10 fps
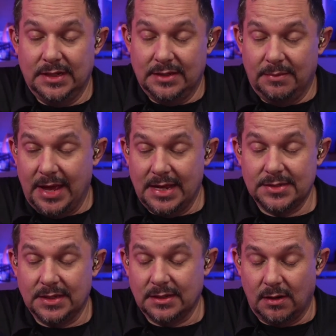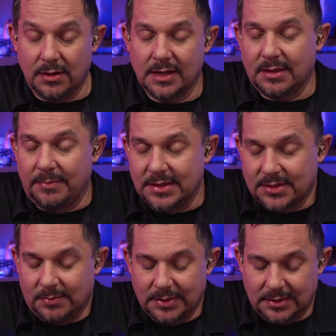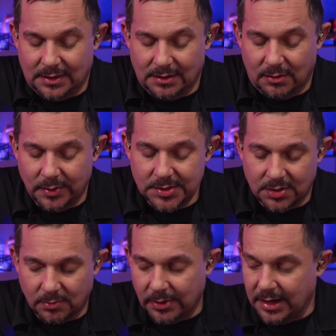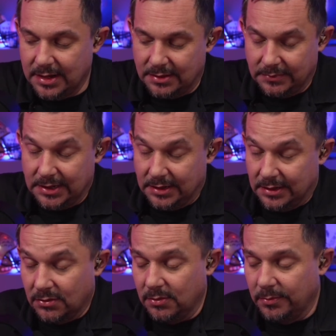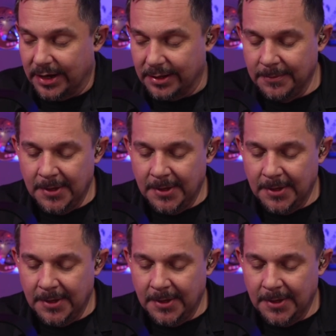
the basic, or not the basic, but the original brand, and then we did the crew brand.